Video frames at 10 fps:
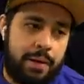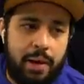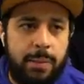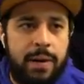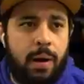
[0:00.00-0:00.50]
But
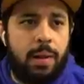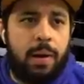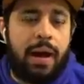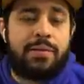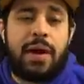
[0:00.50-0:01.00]
here we go
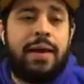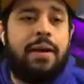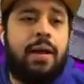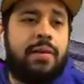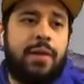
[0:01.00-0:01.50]
though. If I get
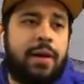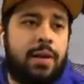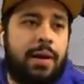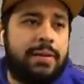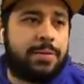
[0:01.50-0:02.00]
another, if I get
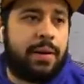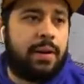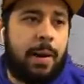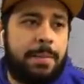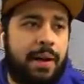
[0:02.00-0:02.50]
Giannis right
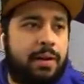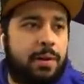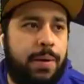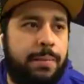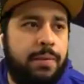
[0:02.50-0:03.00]
here, I'm buying
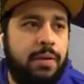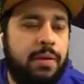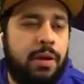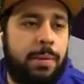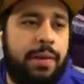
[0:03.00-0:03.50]
Kareem.
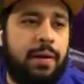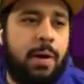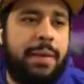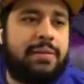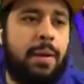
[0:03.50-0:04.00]
Come on, there
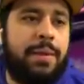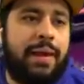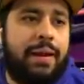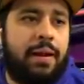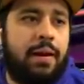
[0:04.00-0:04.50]
could be
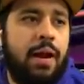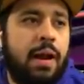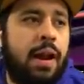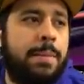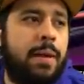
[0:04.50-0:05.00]
something in here.
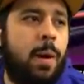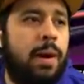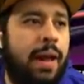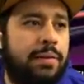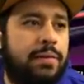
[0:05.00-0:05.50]
Let me go
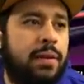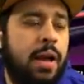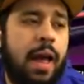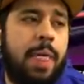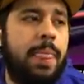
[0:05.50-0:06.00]
left,
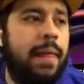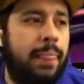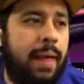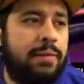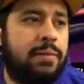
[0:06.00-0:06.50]
and then
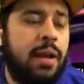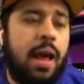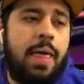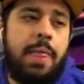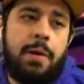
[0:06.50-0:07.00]
left,
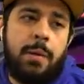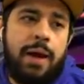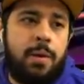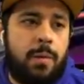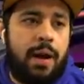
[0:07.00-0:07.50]
and then
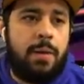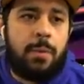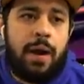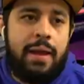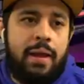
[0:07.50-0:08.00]
right, right,
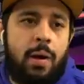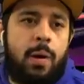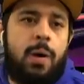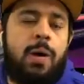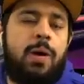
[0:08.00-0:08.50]
right.
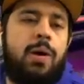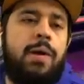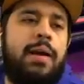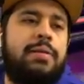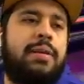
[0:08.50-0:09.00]
Oh,
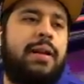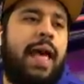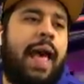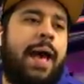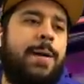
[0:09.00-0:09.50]
there's an
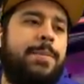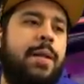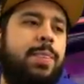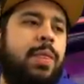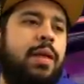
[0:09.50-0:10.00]

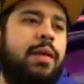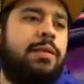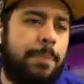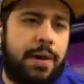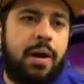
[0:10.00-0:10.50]

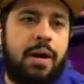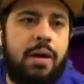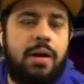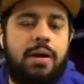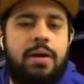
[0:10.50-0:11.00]
amethyst.
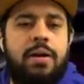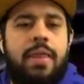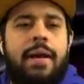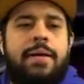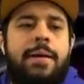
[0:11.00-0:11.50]
Bro, that